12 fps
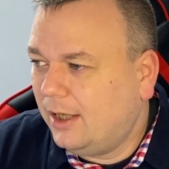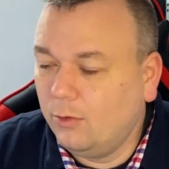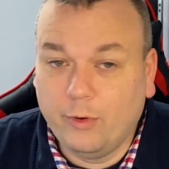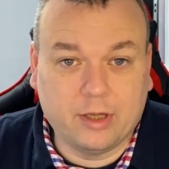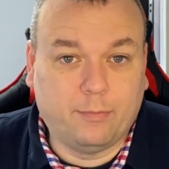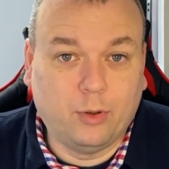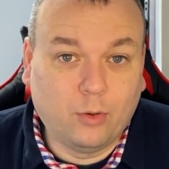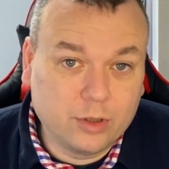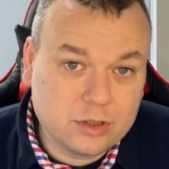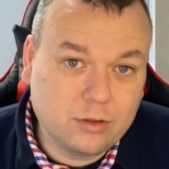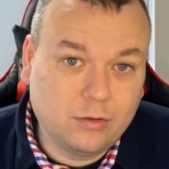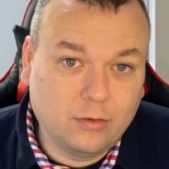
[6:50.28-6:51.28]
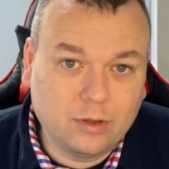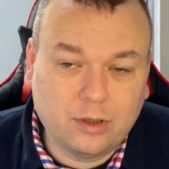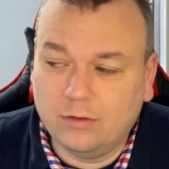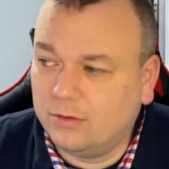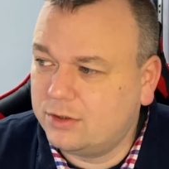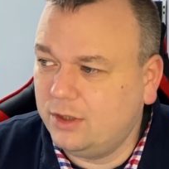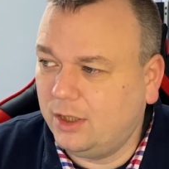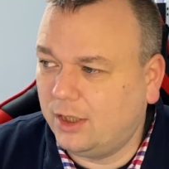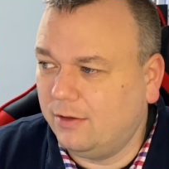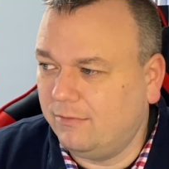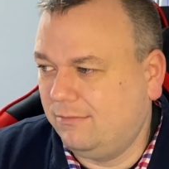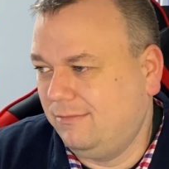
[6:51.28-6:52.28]
with a postcode, you know, so you
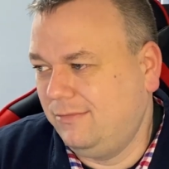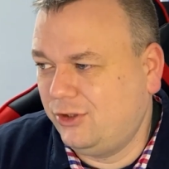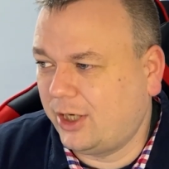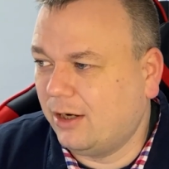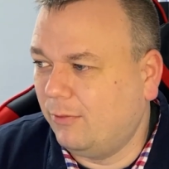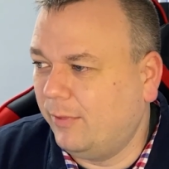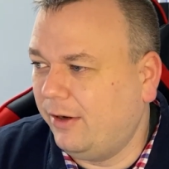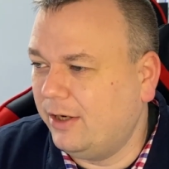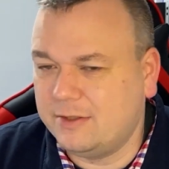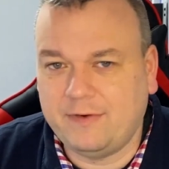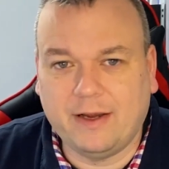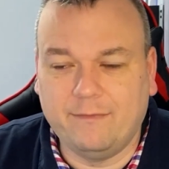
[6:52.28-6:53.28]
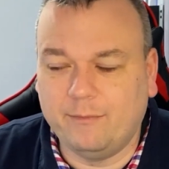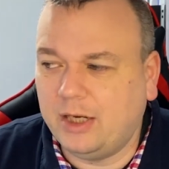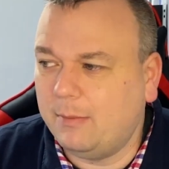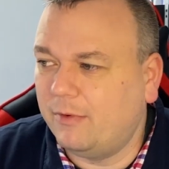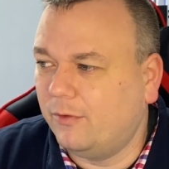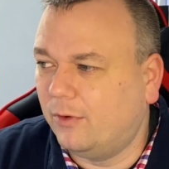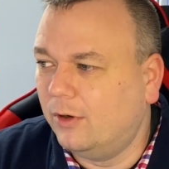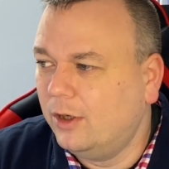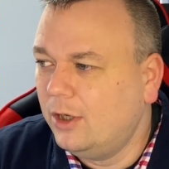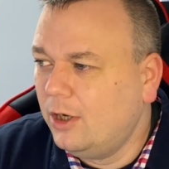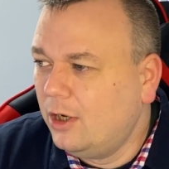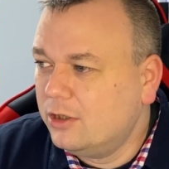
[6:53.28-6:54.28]
can check out where it is if you haven't been before.
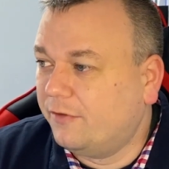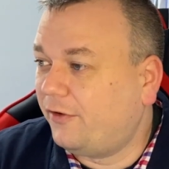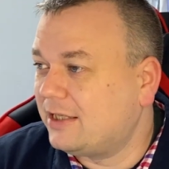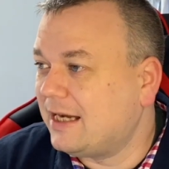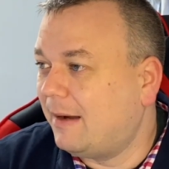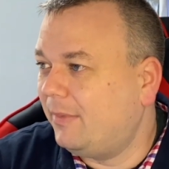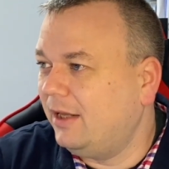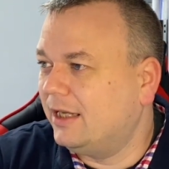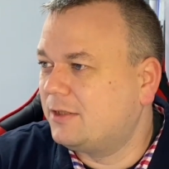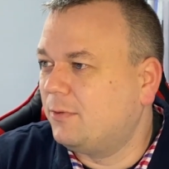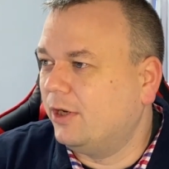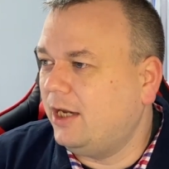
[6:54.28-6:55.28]
So for example, this one